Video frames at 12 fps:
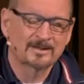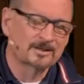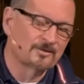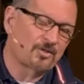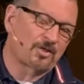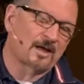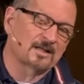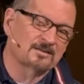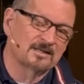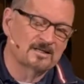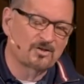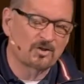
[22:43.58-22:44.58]
You know, the second
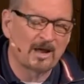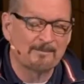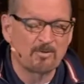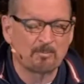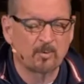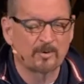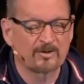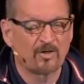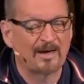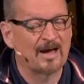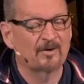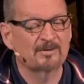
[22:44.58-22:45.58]
thing James points
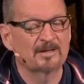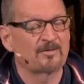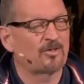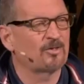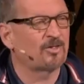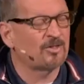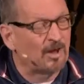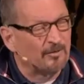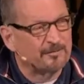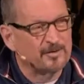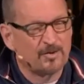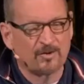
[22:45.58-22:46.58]
out is
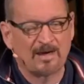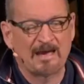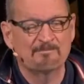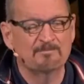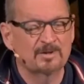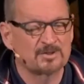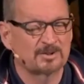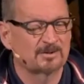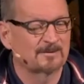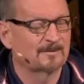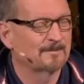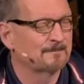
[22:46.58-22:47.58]
selfish ambition.
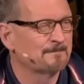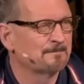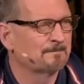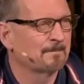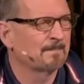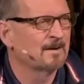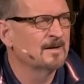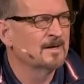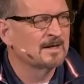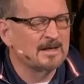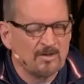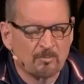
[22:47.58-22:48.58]

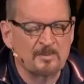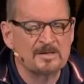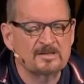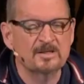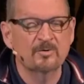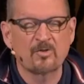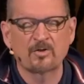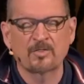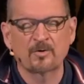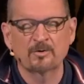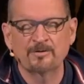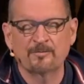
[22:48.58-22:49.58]
Can I speak to you as a
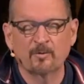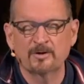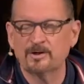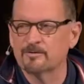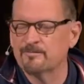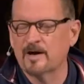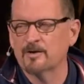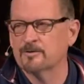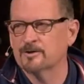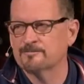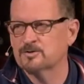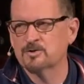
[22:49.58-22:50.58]
34 year
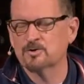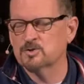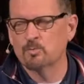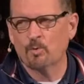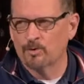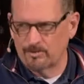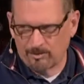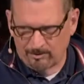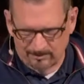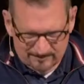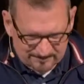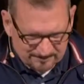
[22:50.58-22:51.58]
veteran of church wars?